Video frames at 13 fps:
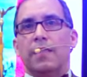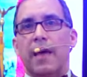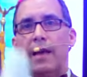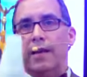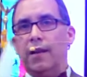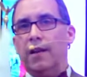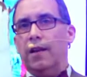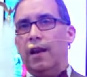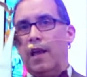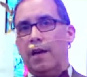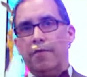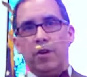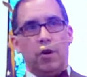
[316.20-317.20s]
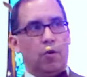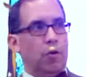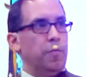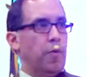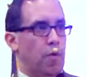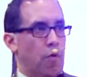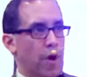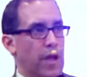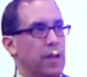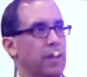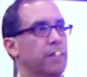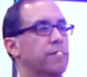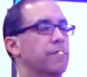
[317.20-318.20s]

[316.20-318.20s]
That little 11 year old boy